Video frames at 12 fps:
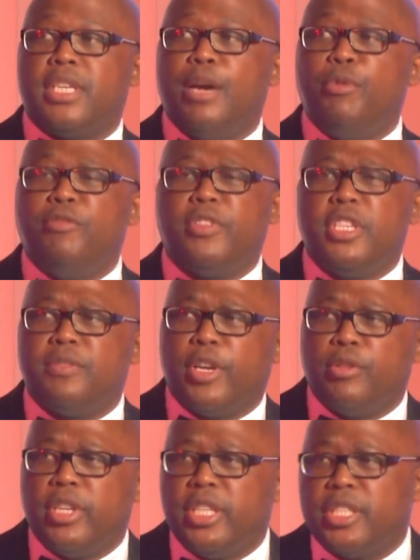Some of these
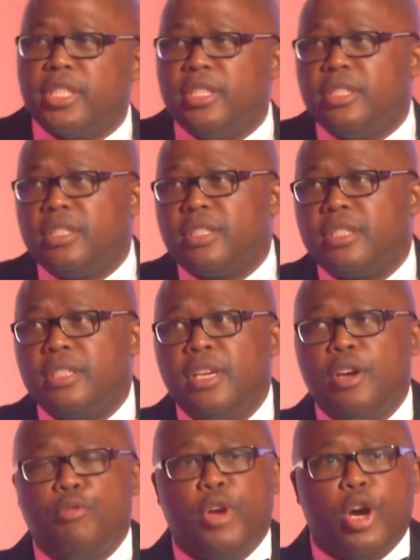violations
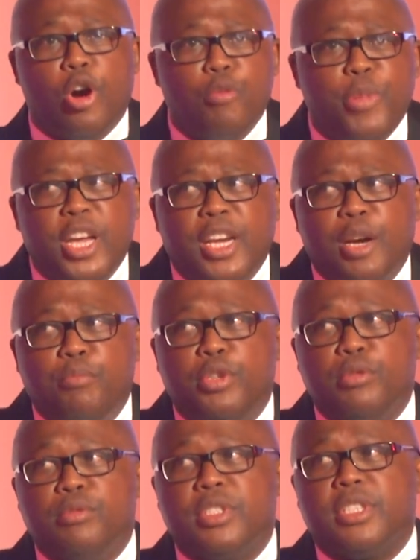were open
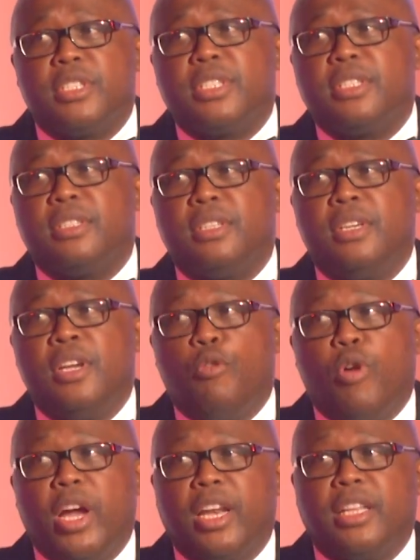abuses,
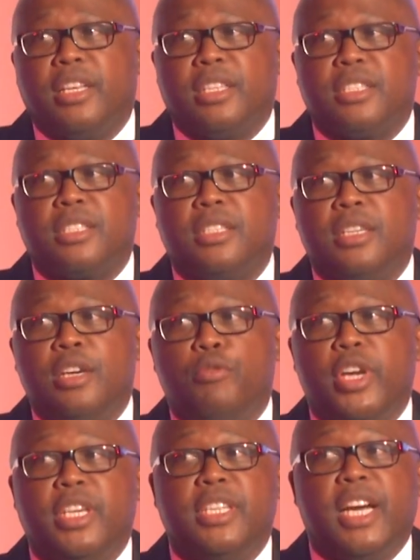while others
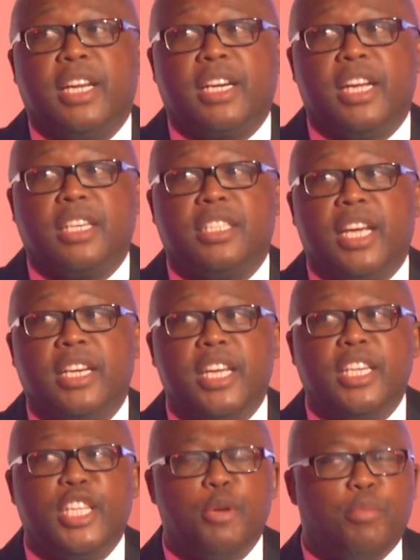were indirect, and
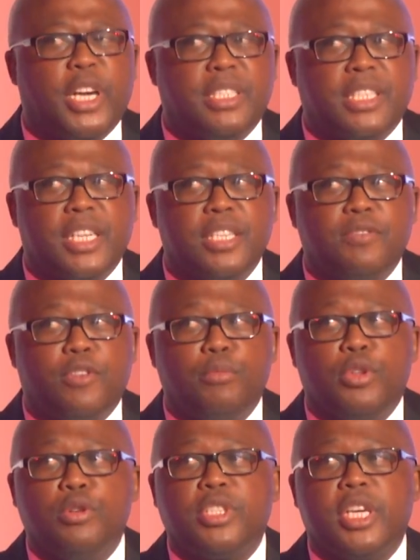yet they buttressed
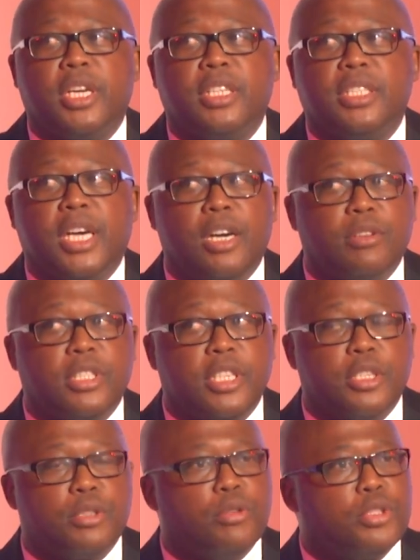from those carried out
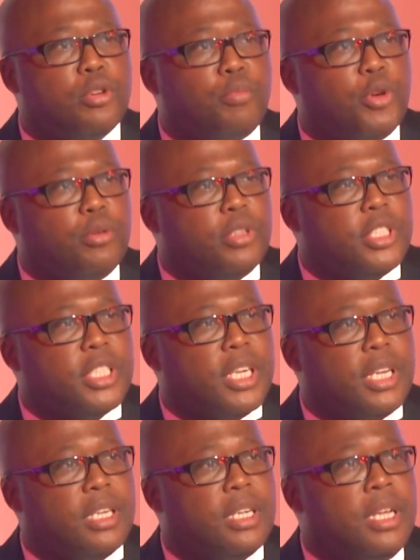in a
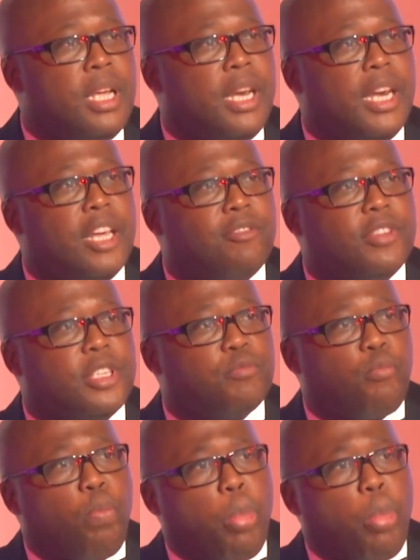socio-political level.